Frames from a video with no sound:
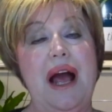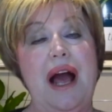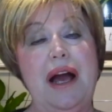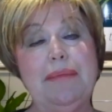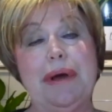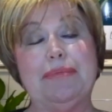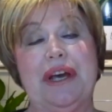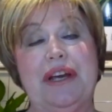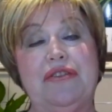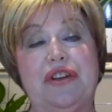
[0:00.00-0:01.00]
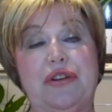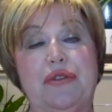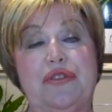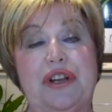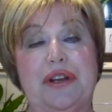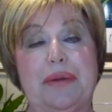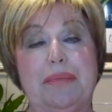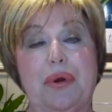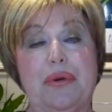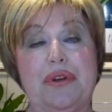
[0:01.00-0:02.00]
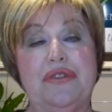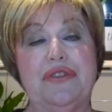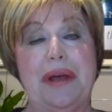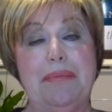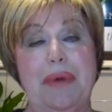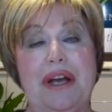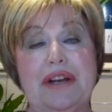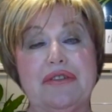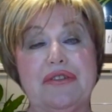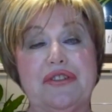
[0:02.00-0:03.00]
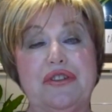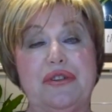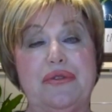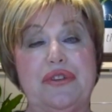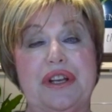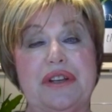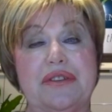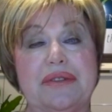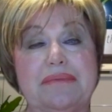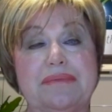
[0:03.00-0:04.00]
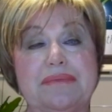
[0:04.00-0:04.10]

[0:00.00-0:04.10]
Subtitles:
I'm updating New Zealand employers and migrants in New Zealand.